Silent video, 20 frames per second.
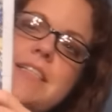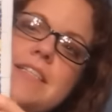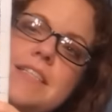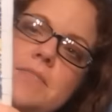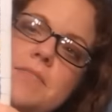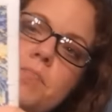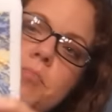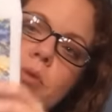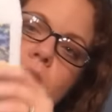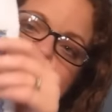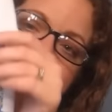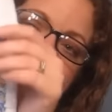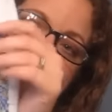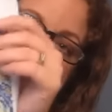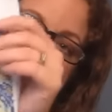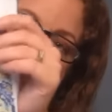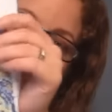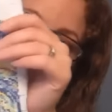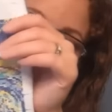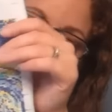he's
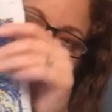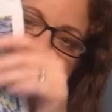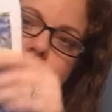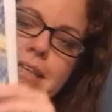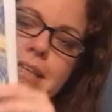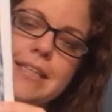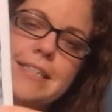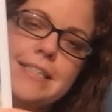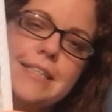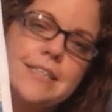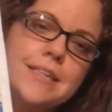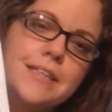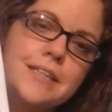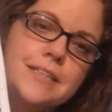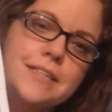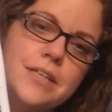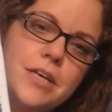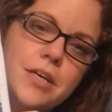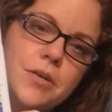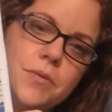bragged and bragged. He said to
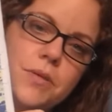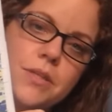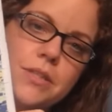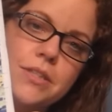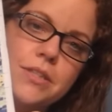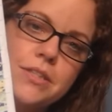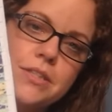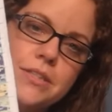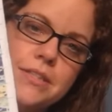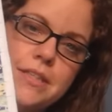his coworkers,